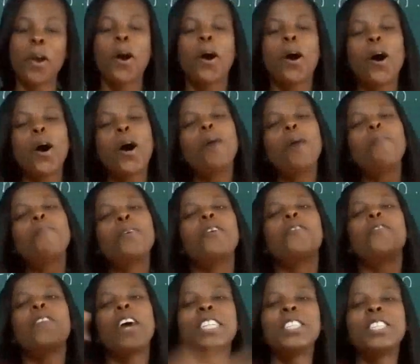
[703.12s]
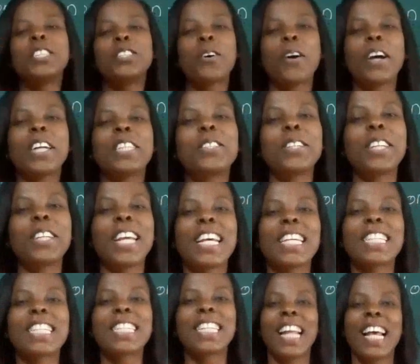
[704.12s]
Hope you've enjoyed
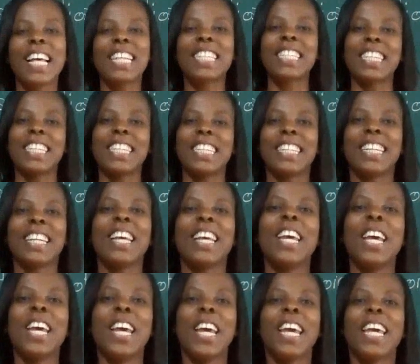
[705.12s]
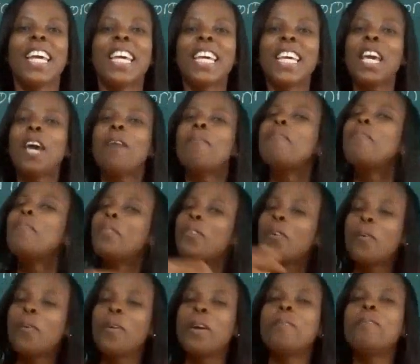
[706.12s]
today's lesson. Keep
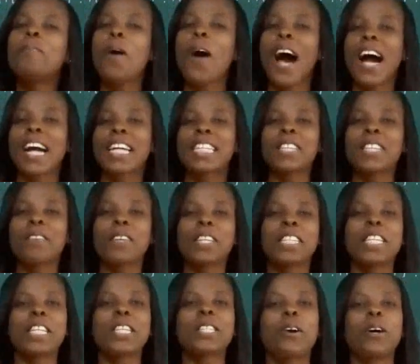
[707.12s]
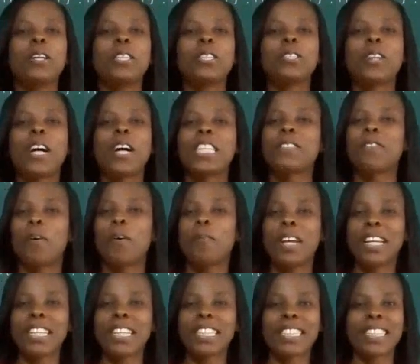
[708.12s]
doing more activities on
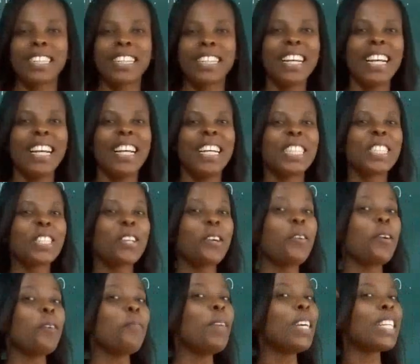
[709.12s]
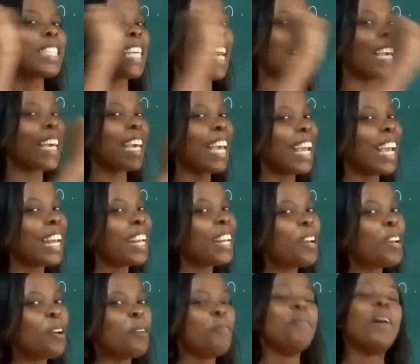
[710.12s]
transformation. Till we meet
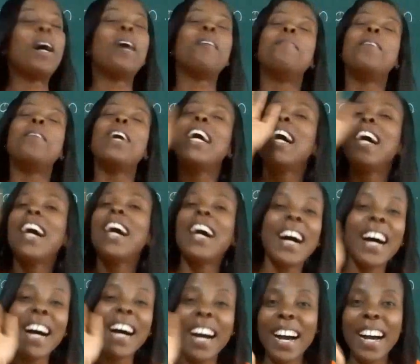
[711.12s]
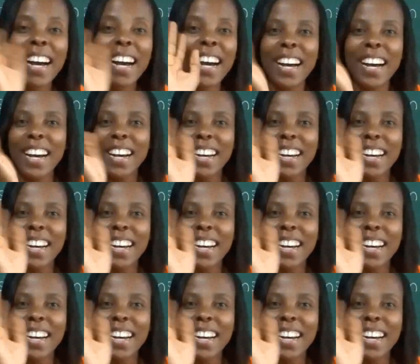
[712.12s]
again, bye-bye.